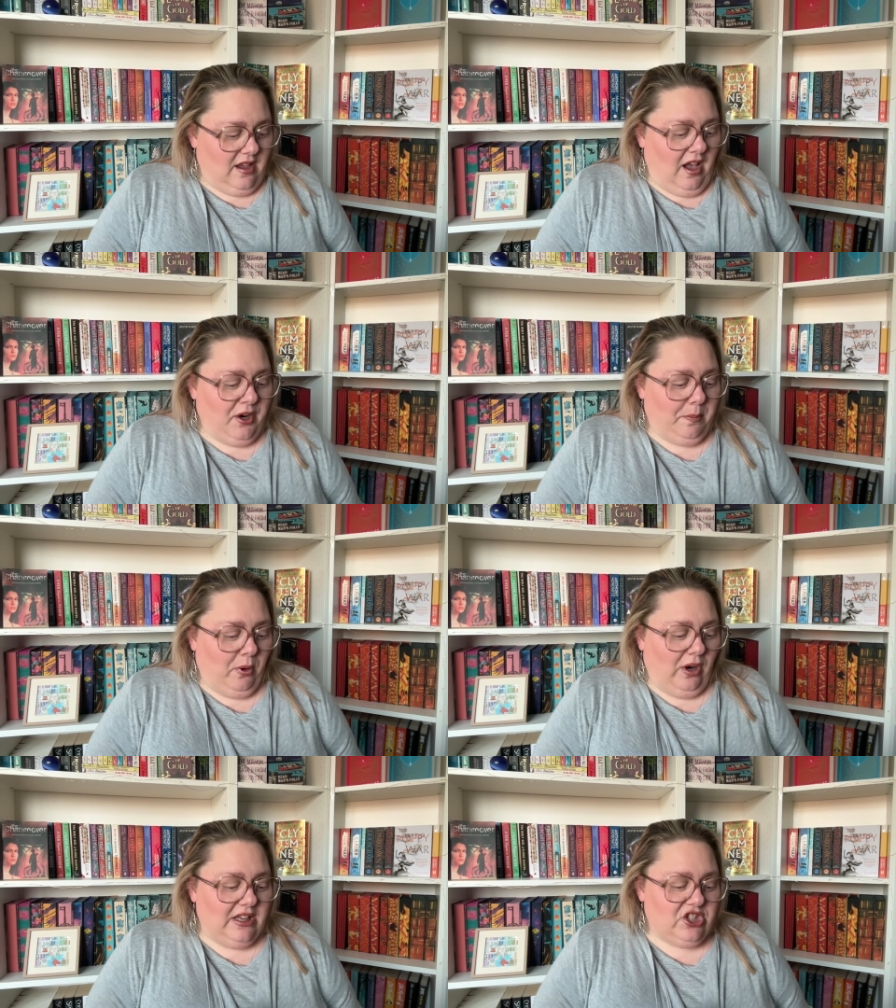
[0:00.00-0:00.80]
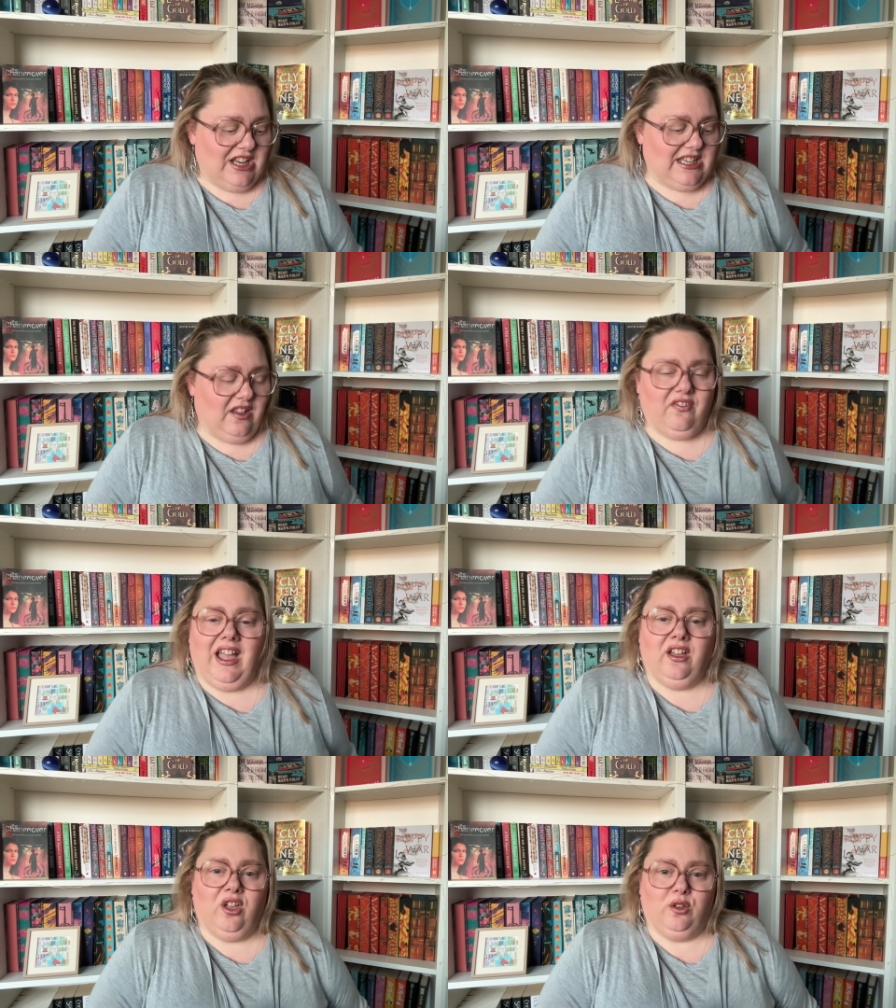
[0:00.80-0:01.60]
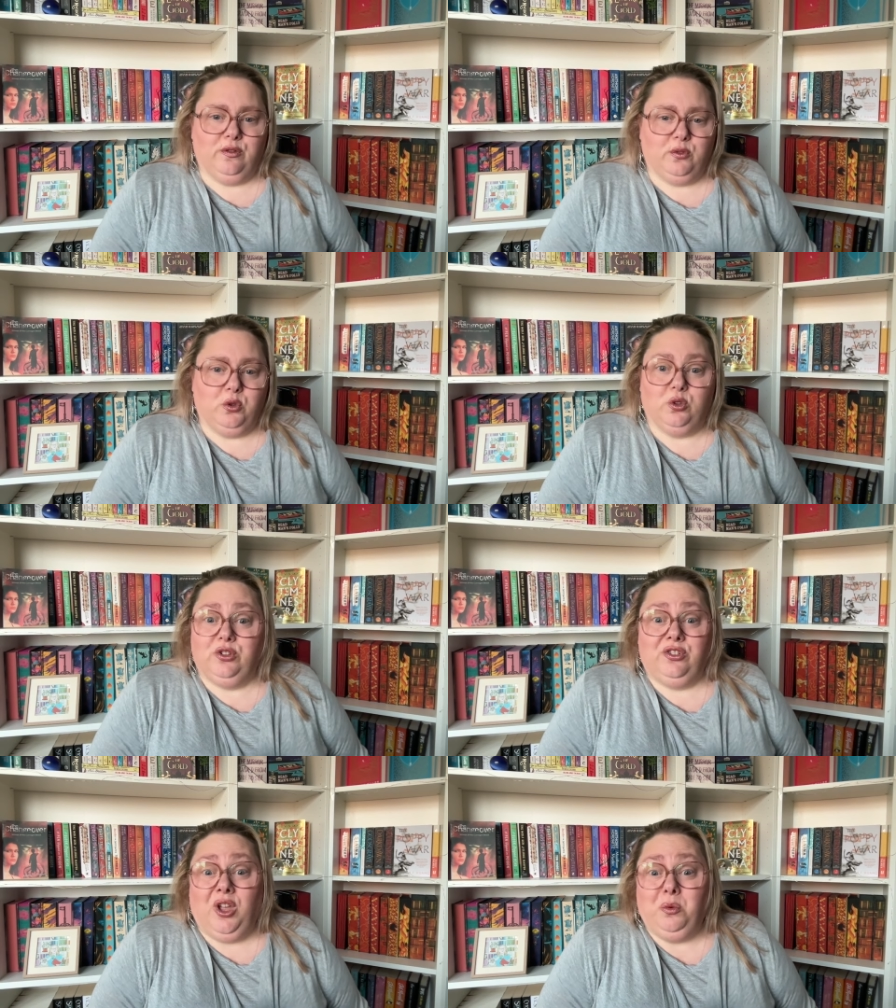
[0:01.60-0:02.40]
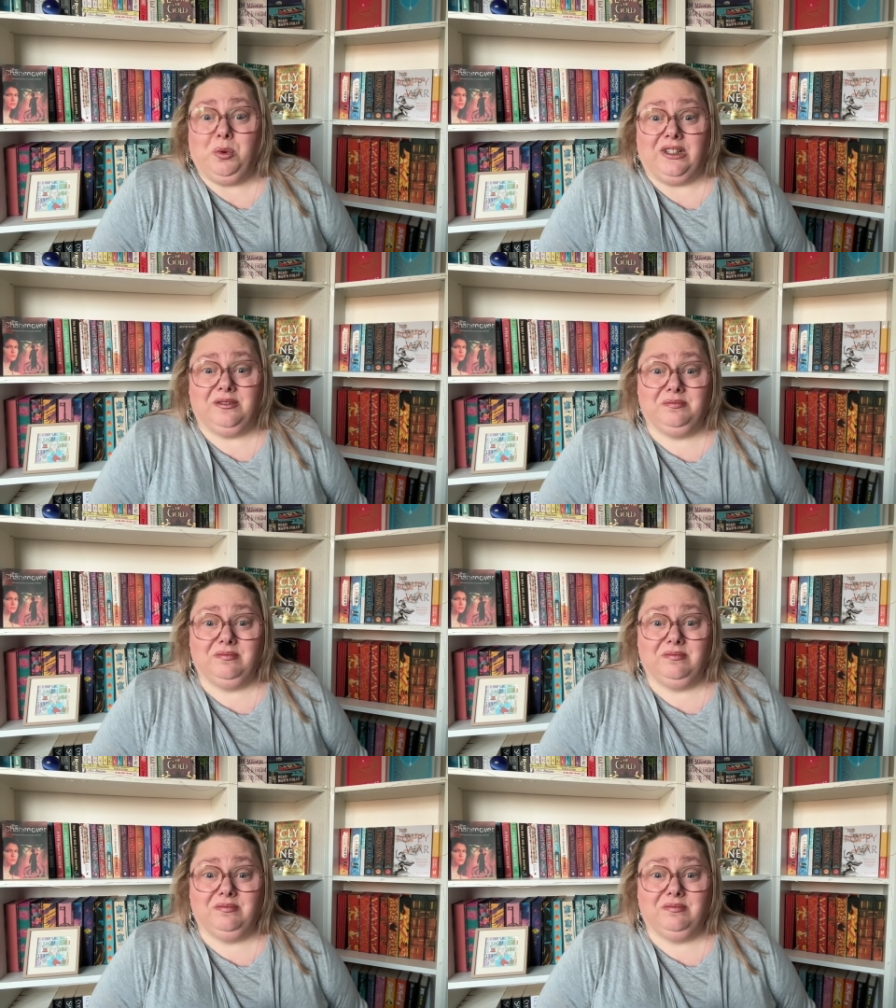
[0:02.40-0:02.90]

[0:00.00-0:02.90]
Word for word: unapologetic fangirl for no one.